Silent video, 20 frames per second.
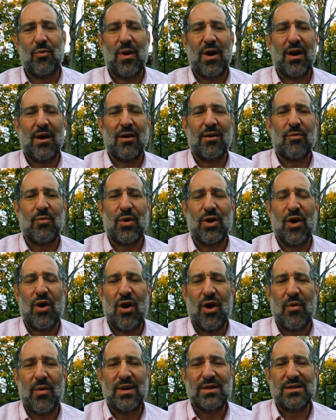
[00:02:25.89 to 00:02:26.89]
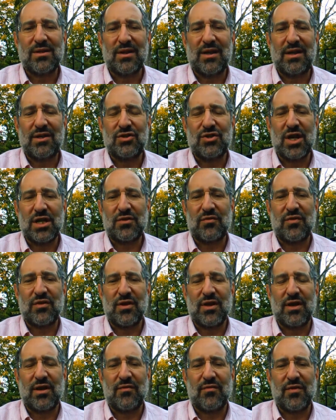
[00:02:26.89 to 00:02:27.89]
where we're always looking just for
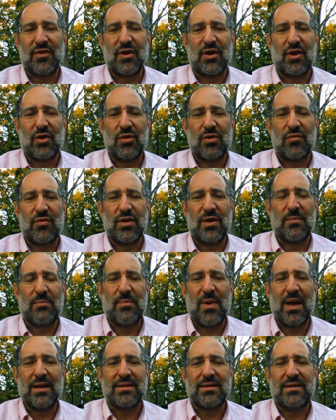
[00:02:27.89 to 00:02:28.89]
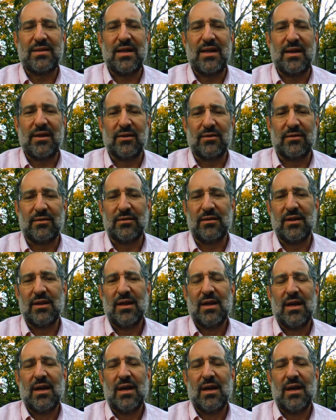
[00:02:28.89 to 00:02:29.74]
the best deal,